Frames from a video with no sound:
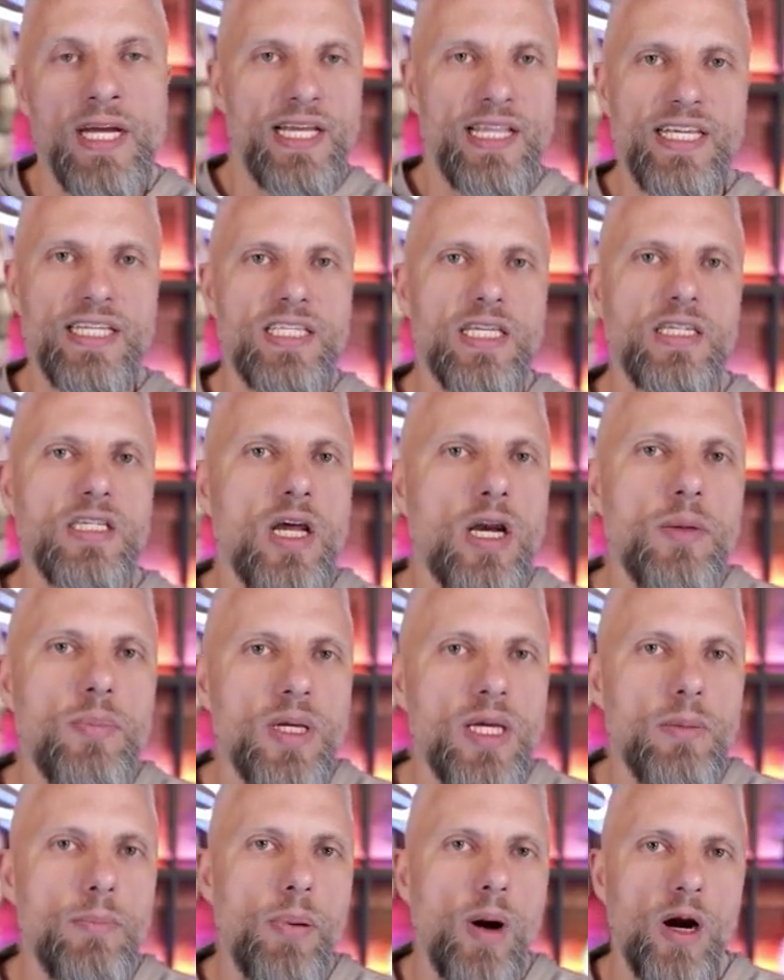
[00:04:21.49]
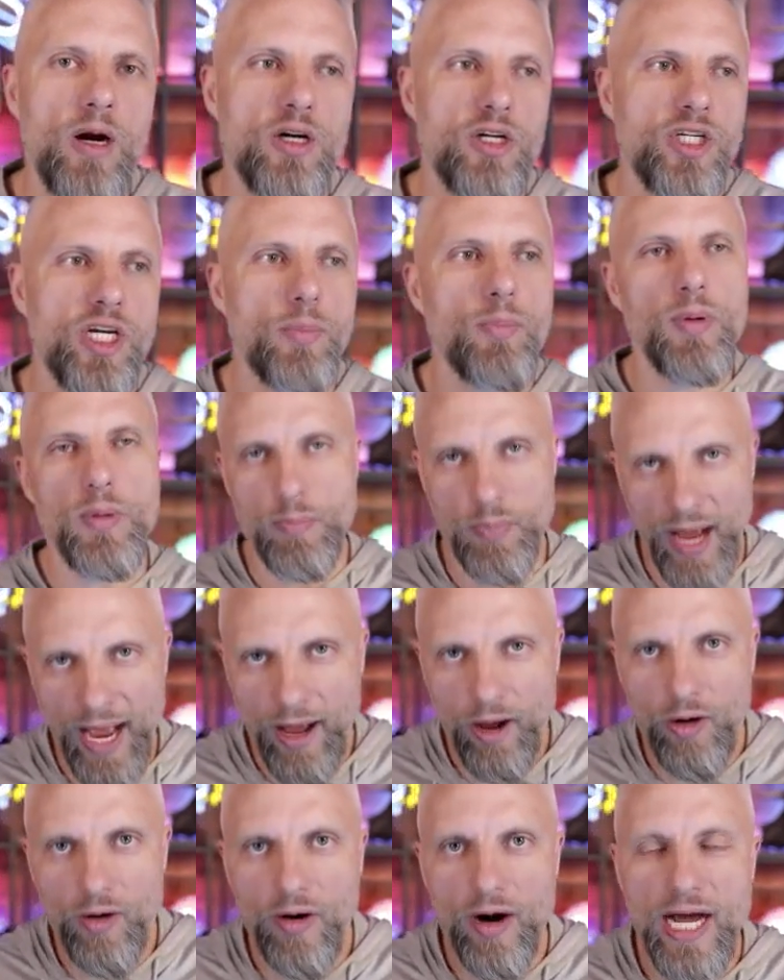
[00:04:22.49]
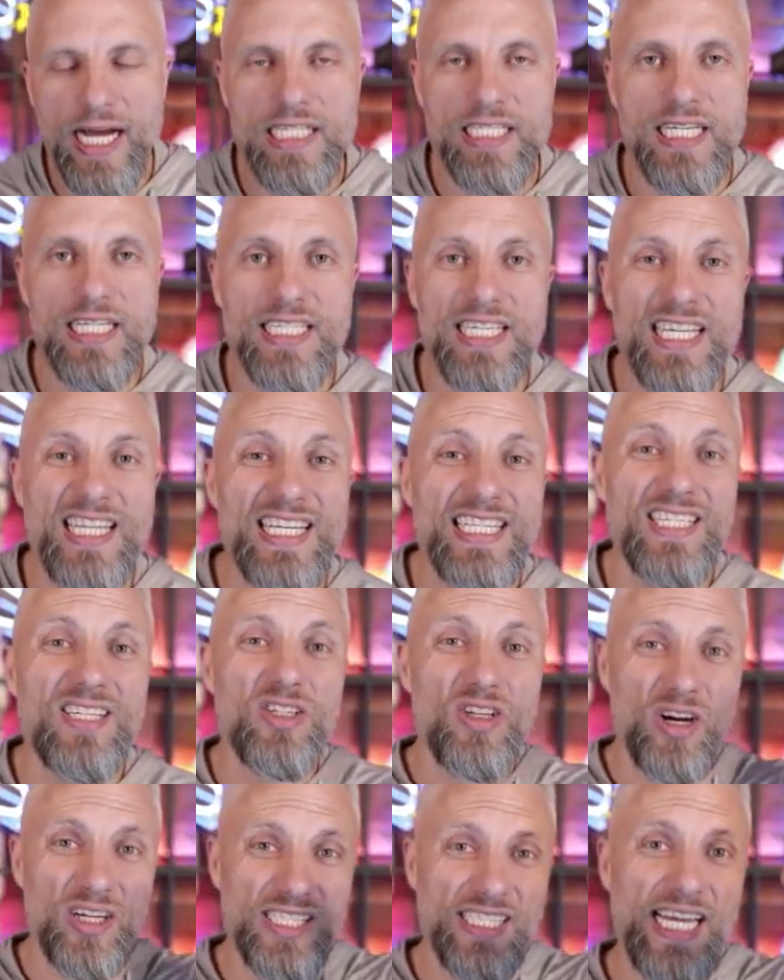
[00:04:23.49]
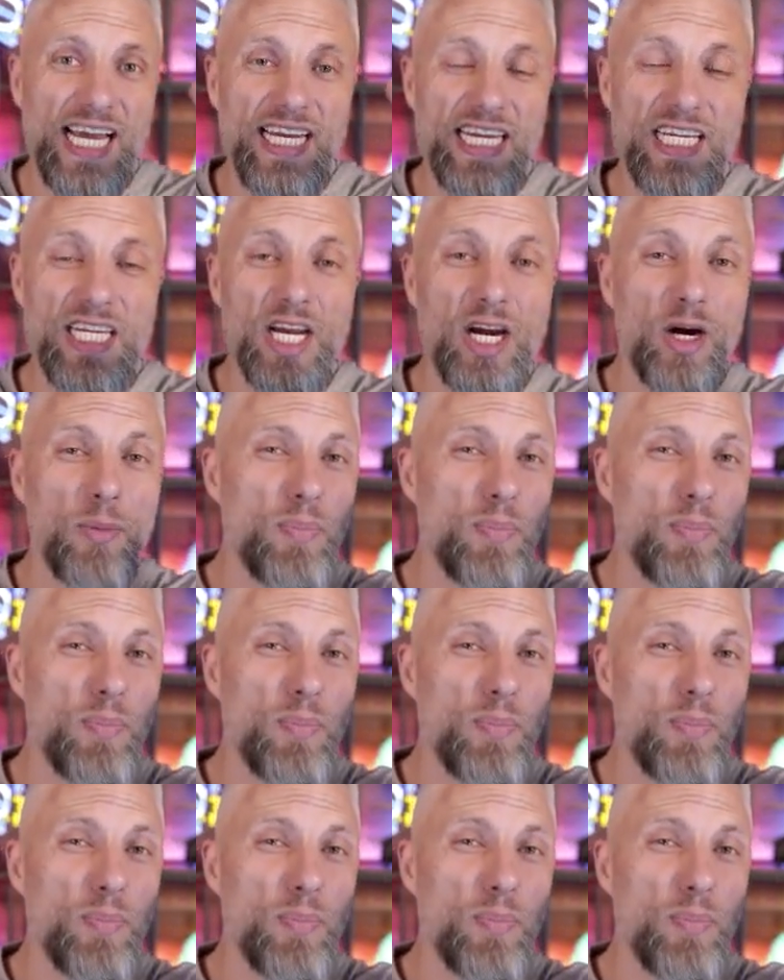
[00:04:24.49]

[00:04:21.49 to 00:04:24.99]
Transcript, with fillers: This is going to be in partnership with BioHorizons, and this is our second year.